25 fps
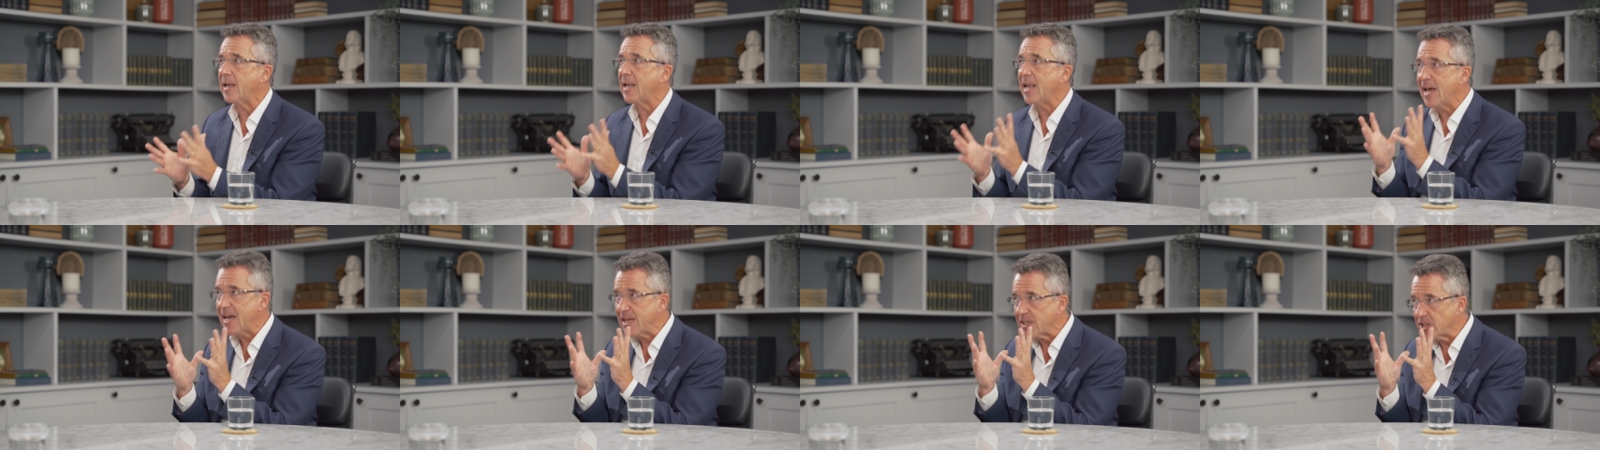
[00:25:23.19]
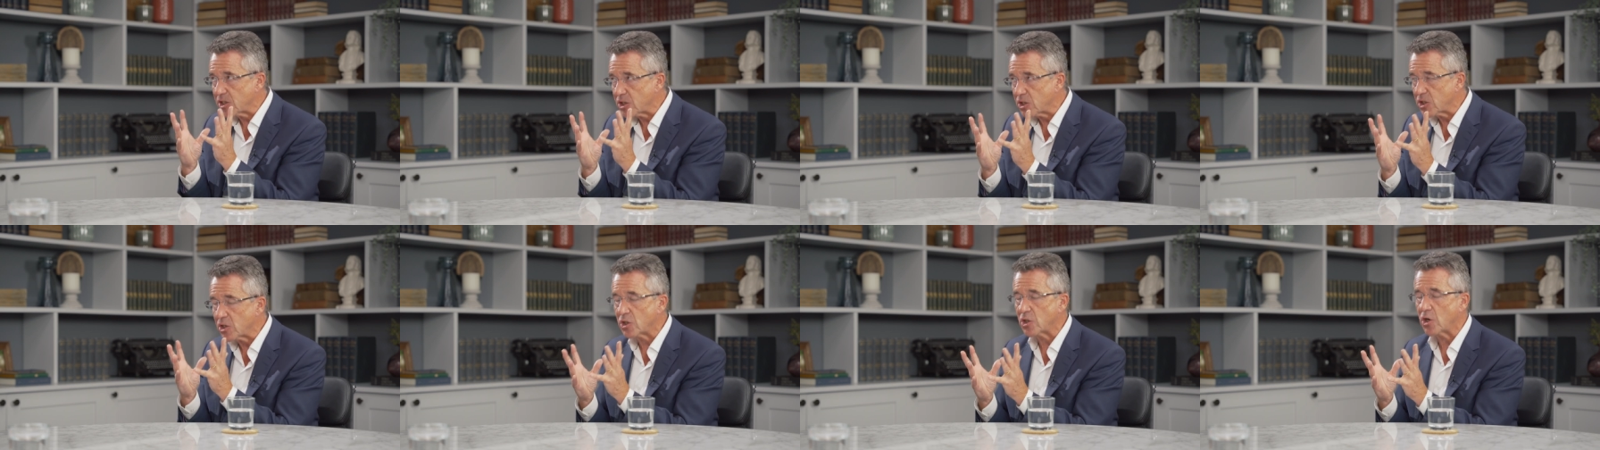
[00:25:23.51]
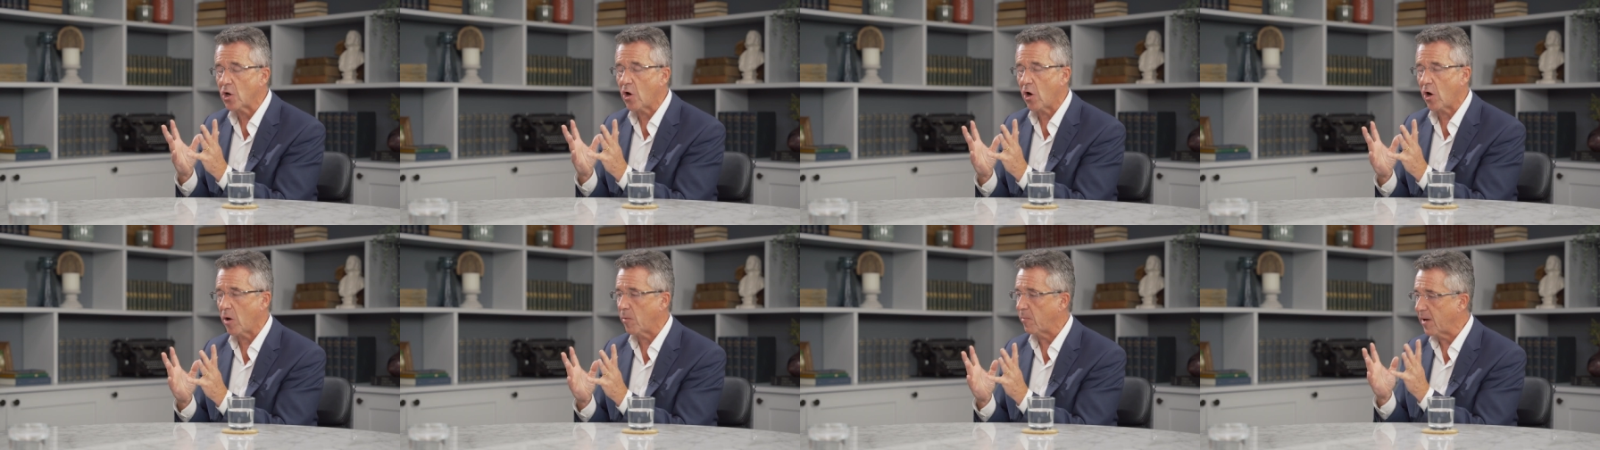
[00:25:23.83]
let's
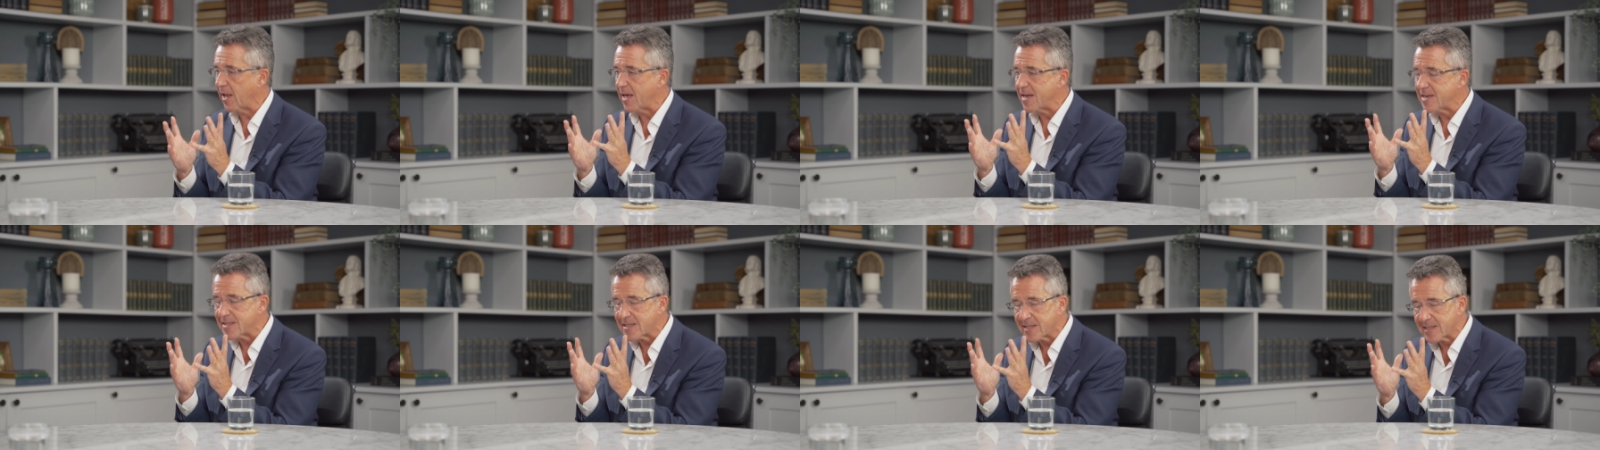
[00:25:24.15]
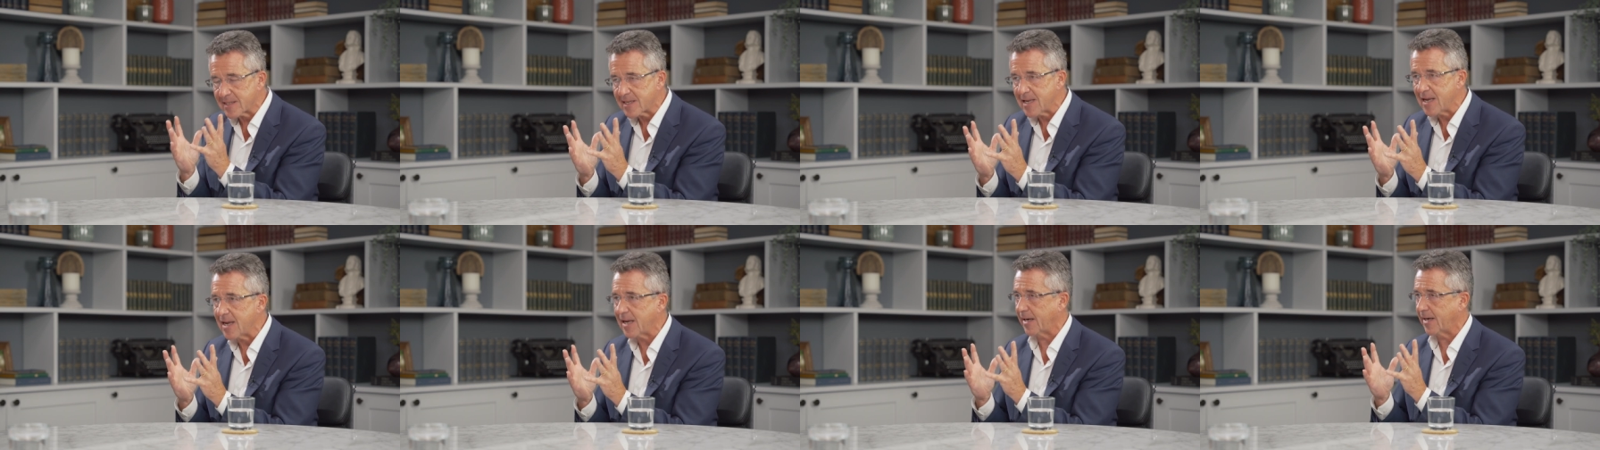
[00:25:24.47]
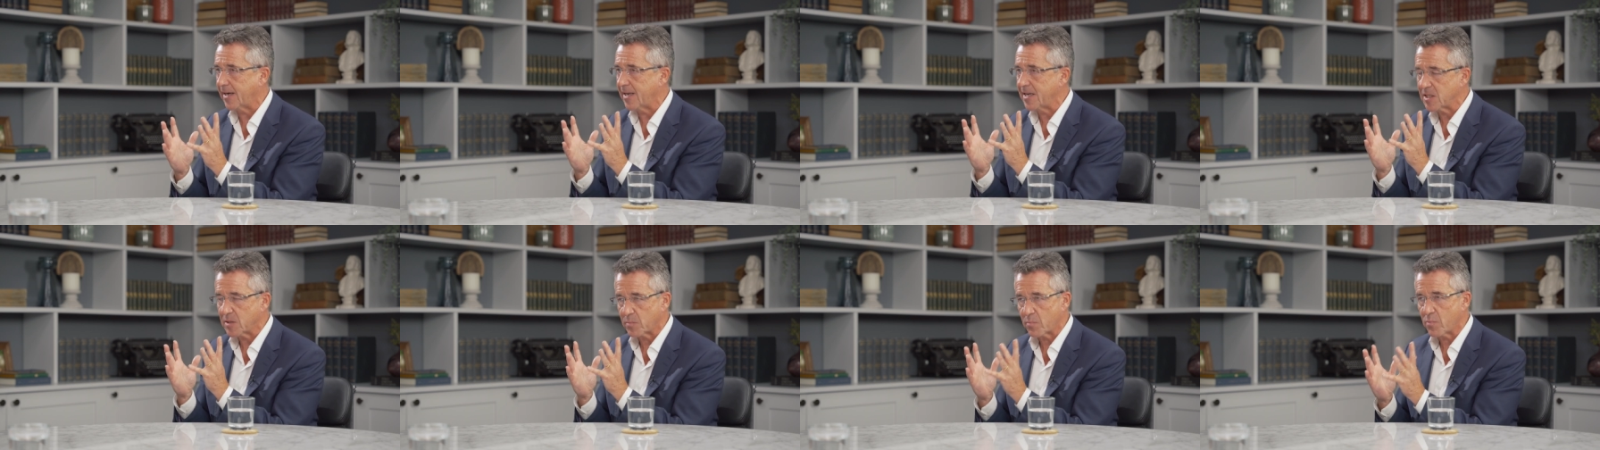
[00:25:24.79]
stop, let's think,
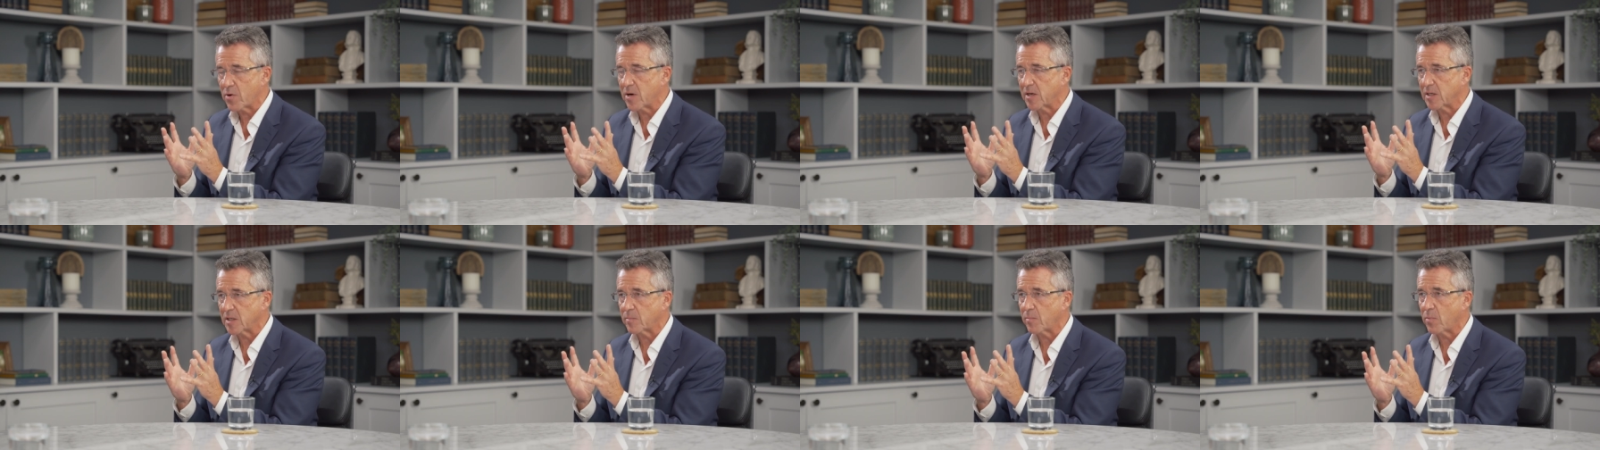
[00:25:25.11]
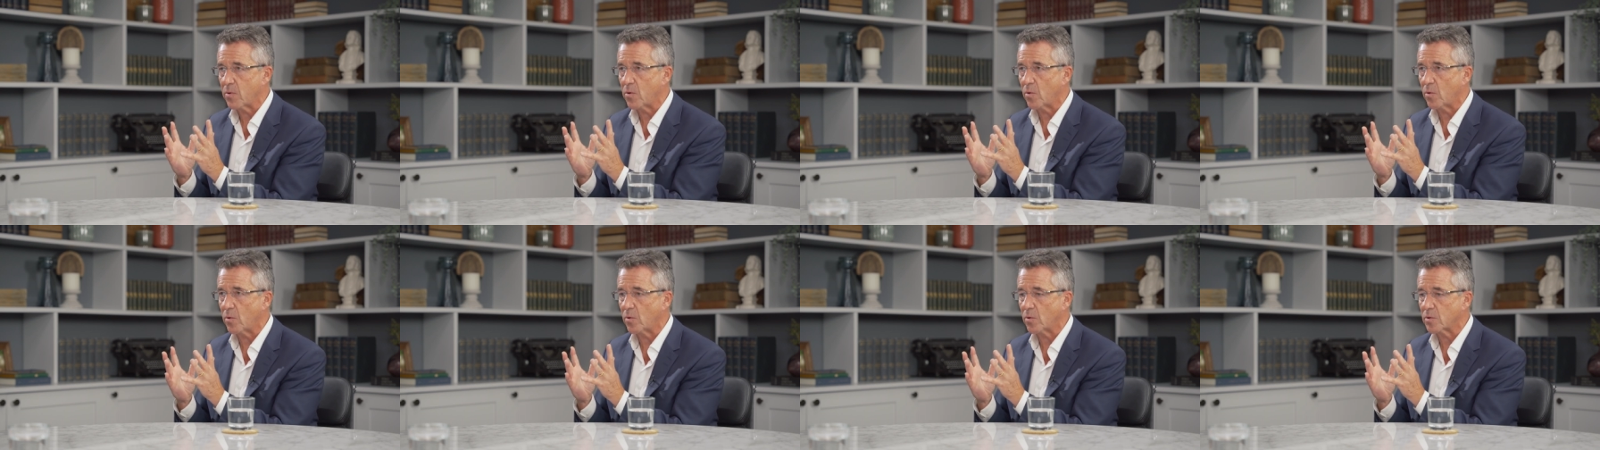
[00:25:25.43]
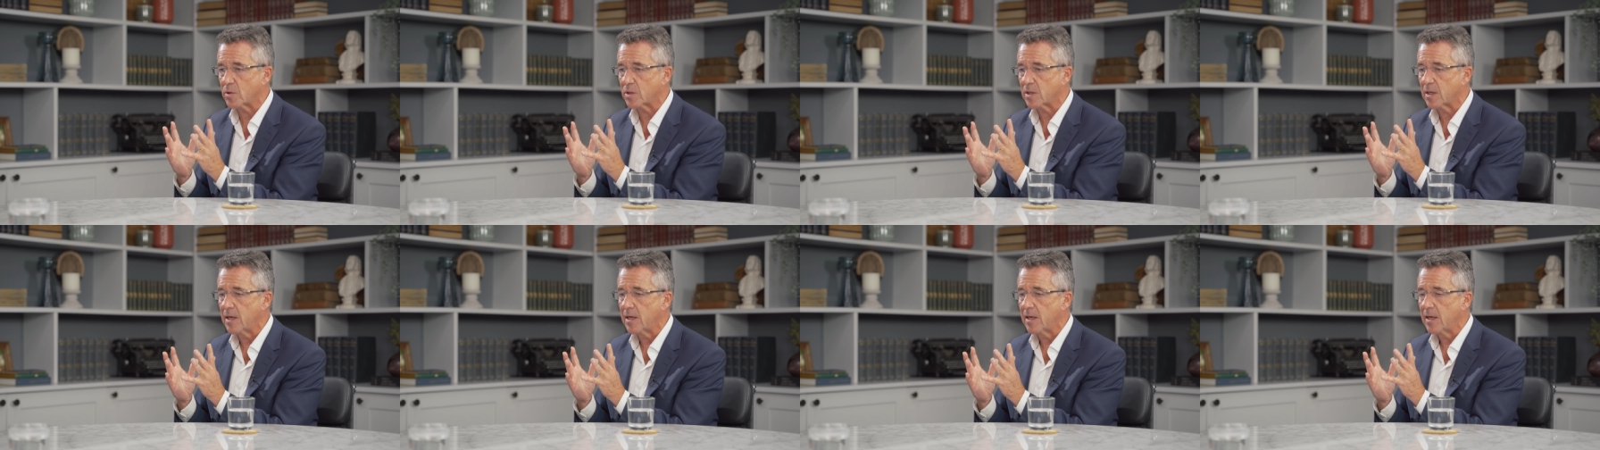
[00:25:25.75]
let's press
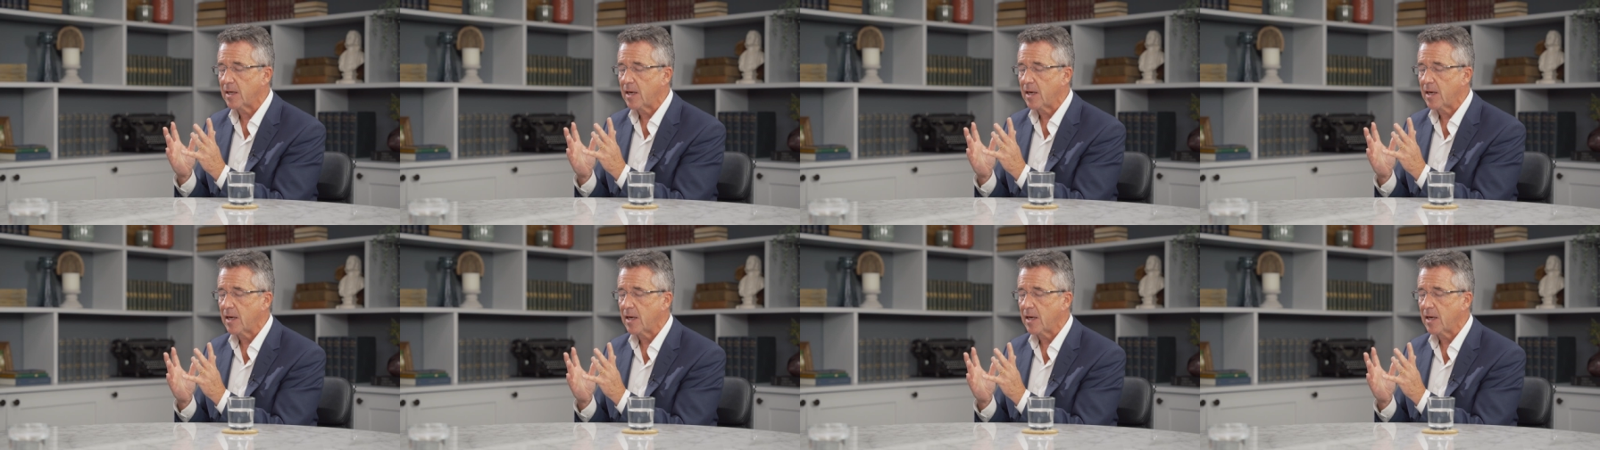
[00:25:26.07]
pause.